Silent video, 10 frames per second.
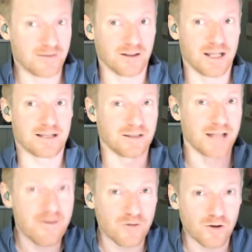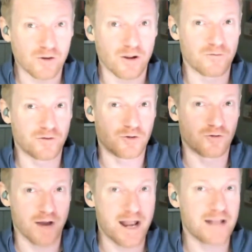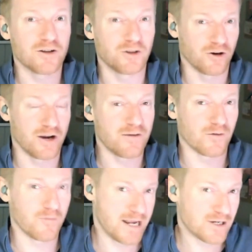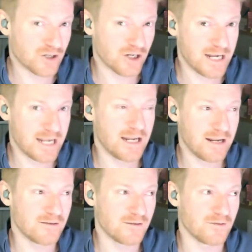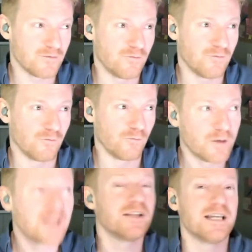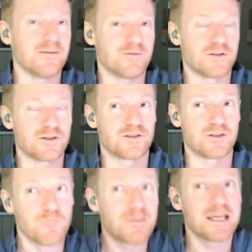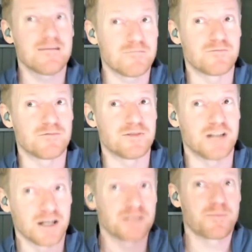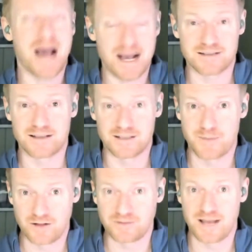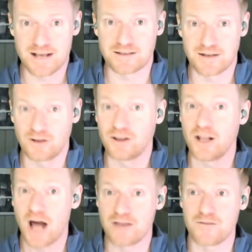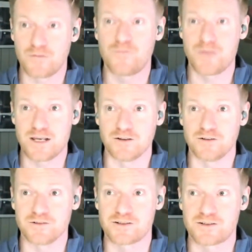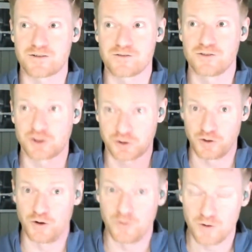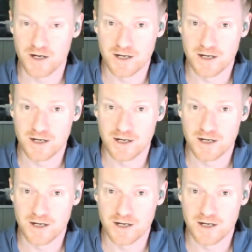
the like level of granular information in it really, to me, does pass the smell test. A lot of it feels true.